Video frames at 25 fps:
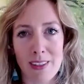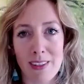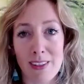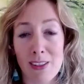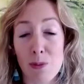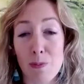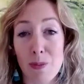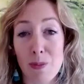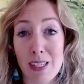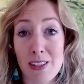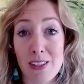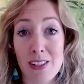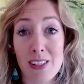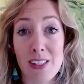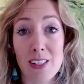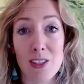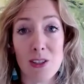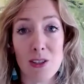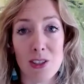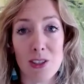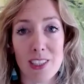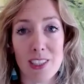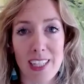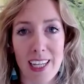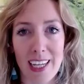and especially
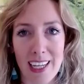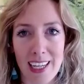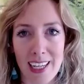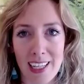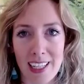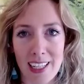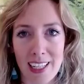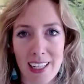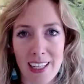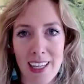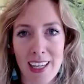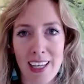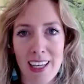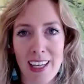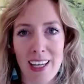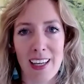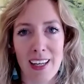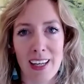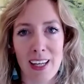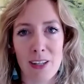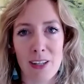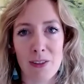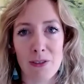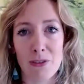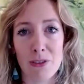your dad,
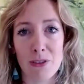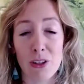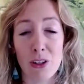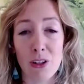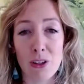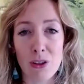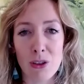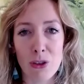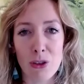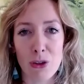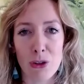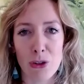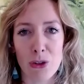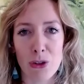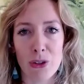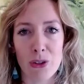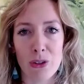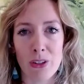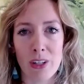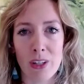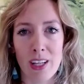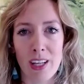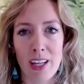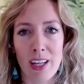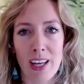have gone through.